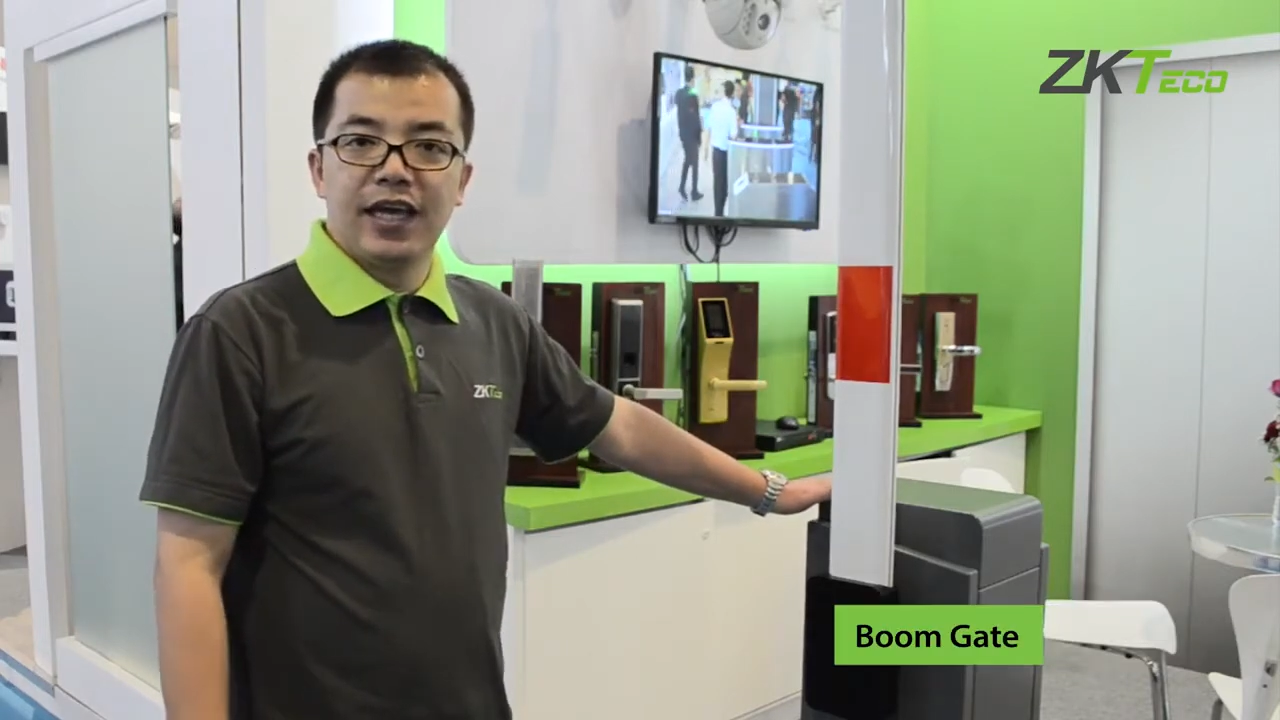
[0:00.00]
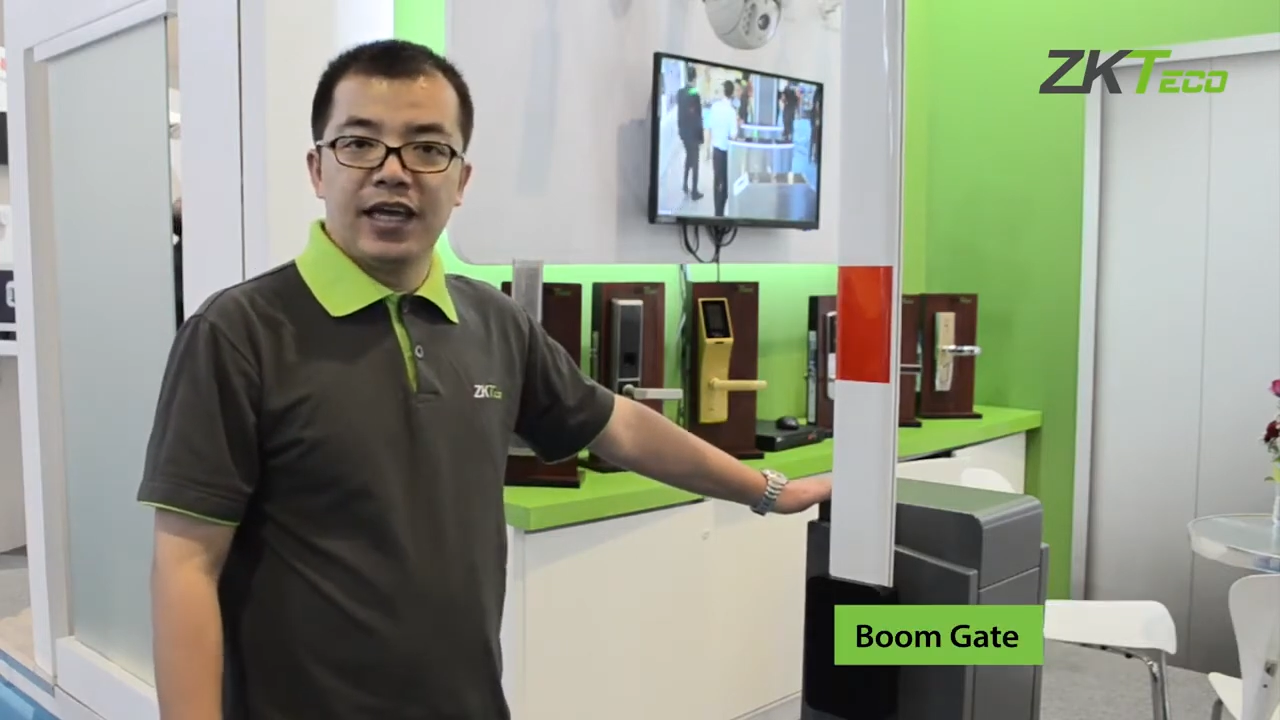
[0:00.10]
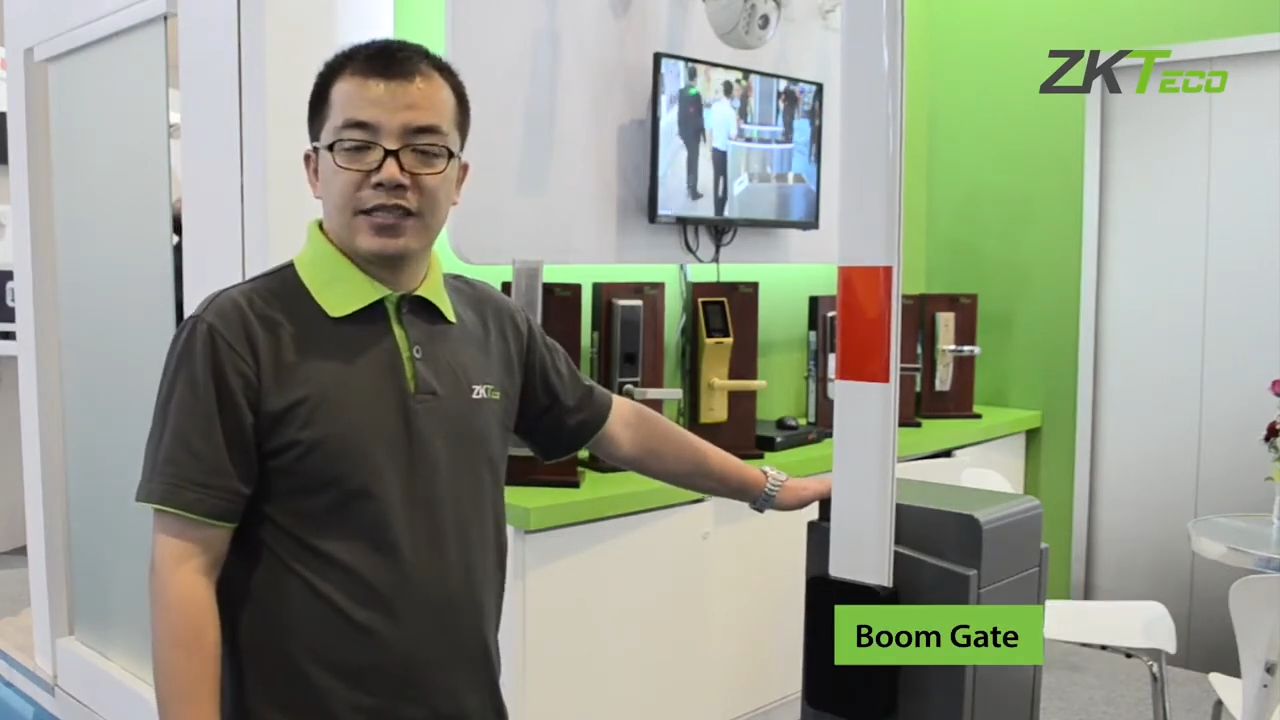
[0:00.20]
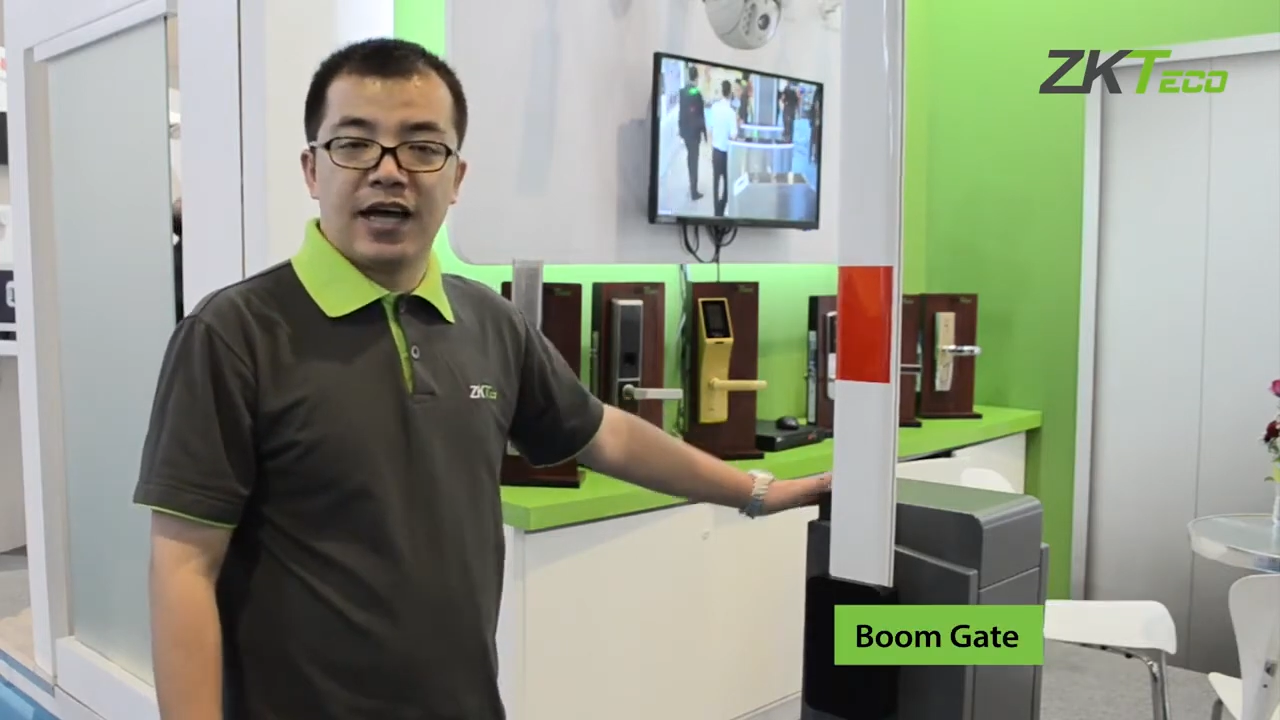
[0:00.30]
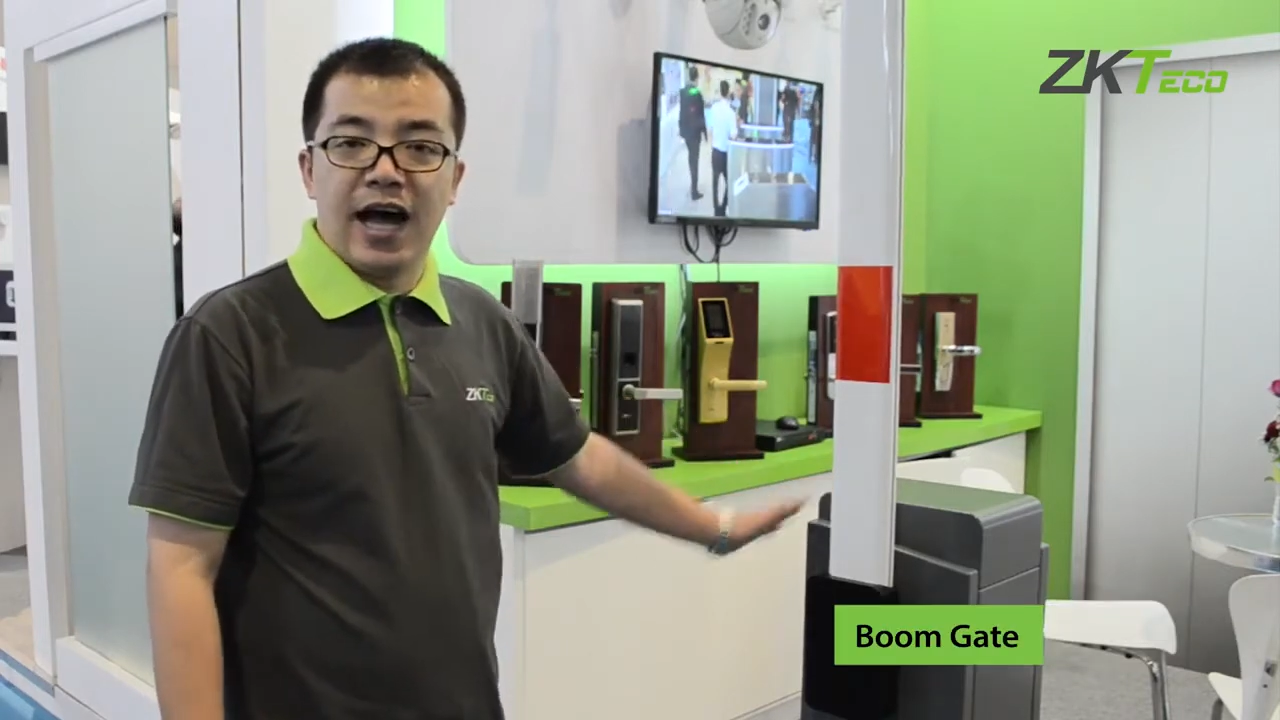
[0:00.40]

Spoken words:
is the